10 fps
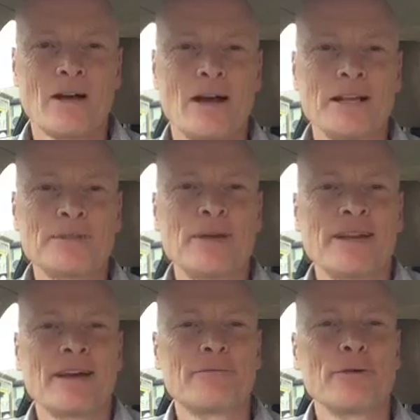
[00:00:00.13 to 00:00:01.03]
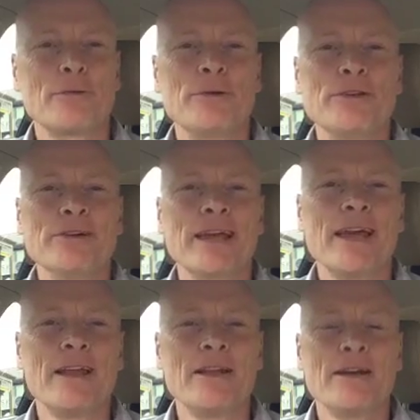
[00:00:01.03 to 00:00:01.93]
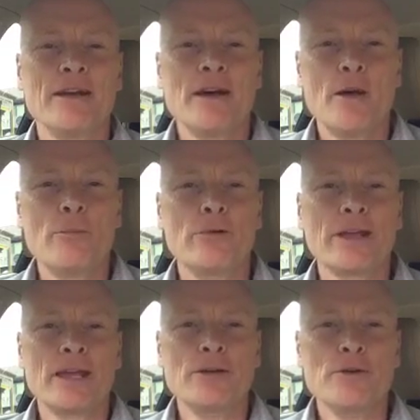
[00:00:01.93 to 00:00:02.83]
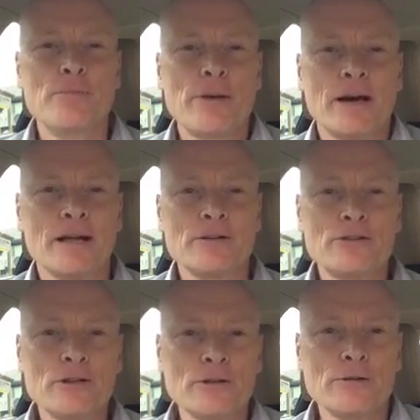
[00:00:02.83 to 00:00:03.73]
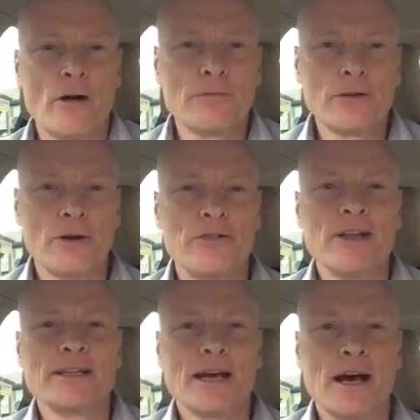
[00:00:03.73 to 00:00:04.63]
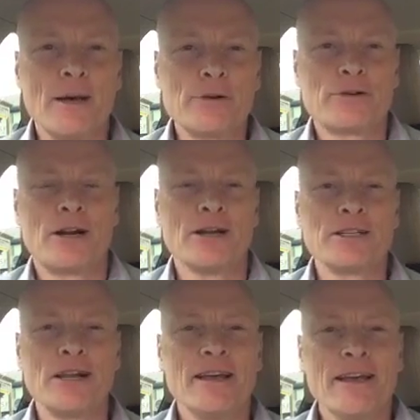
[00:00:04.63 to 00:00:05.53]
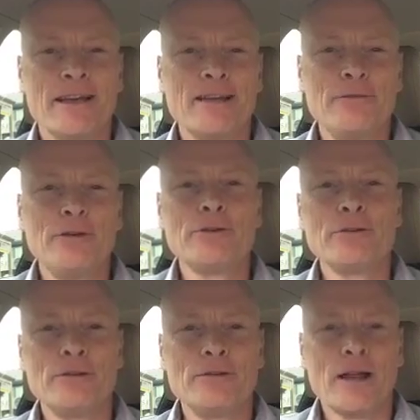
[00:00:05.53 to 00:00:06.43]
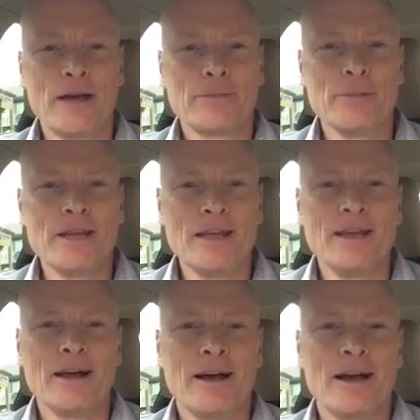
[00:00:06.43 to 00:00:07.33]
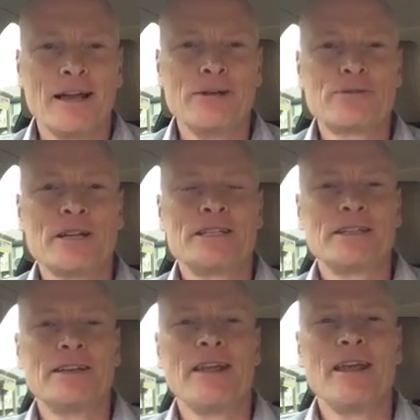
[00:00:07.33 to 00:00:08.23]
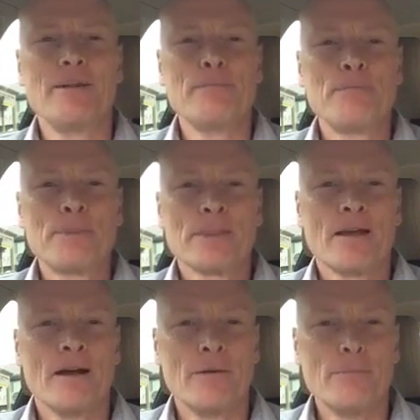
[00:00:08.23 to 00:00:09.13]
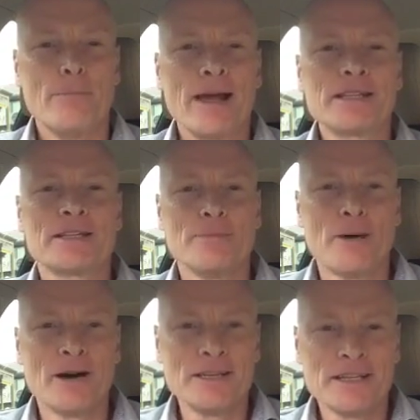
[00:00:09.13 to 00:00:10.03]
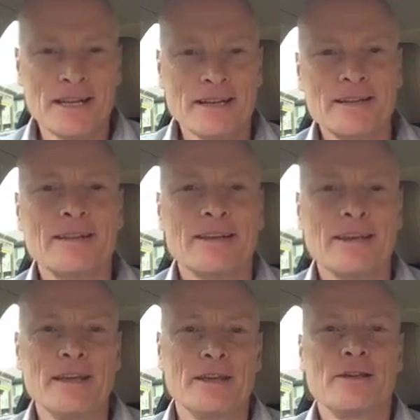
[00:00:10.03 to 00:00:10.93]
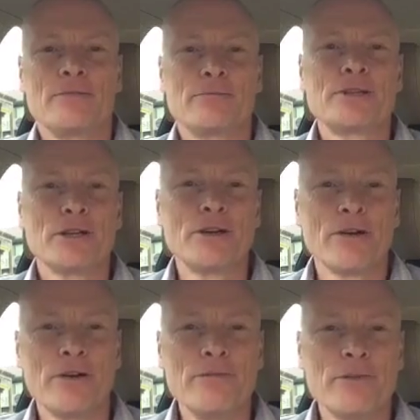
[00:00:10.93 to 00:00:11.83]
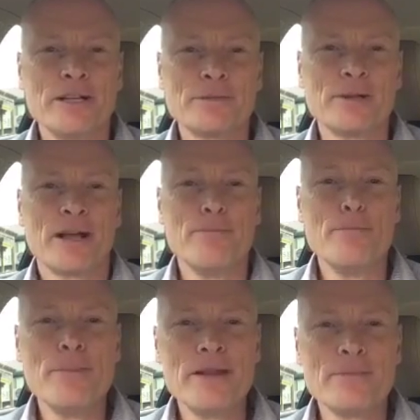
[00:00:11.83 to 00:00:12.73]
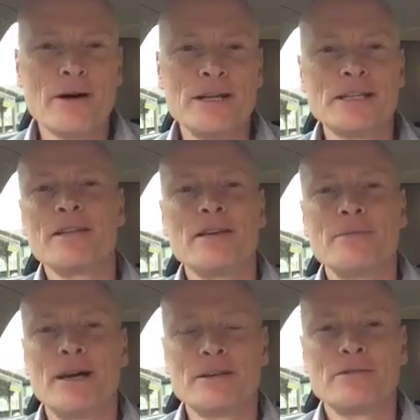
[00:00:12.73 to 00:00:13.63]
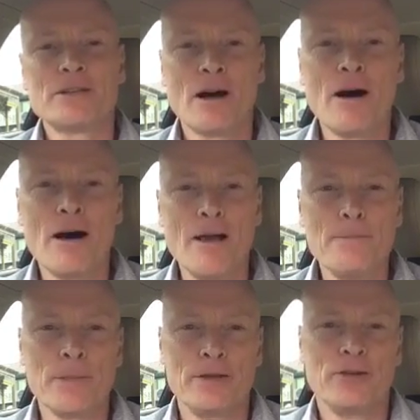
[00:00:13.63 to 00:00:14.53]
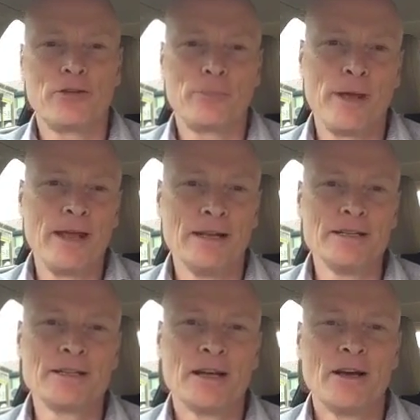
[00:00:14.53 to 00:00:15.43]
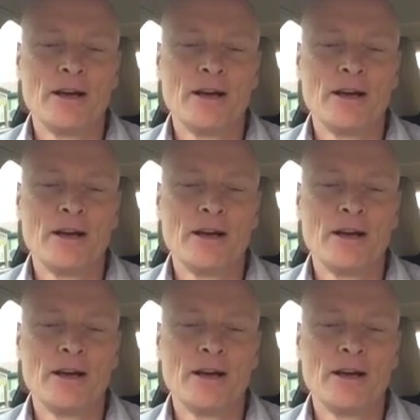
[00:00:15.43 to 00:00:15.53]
Hi, it's Peter Cutforth with you again, bringing you part 2 of content arbitrage. And if you, like me, are interested in maximizing the return on investment and minimizing the amount of time that you spend